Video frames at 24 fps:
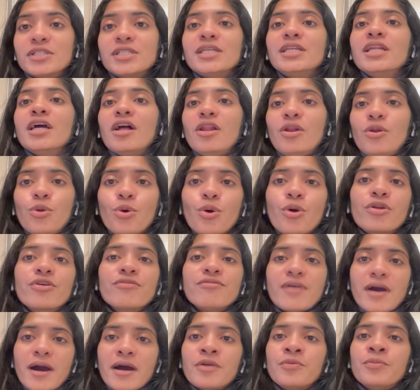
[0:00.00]
in a lot of
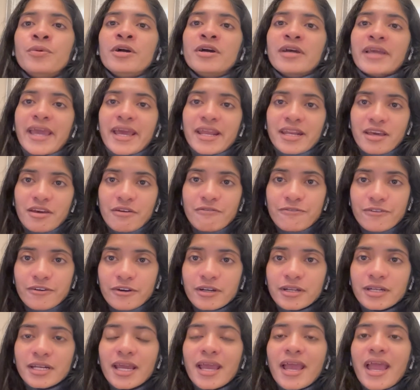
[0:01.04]
hard work and
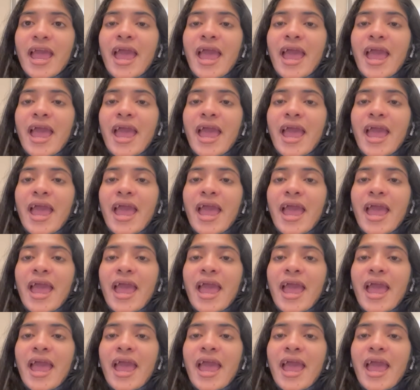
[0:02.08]
effort,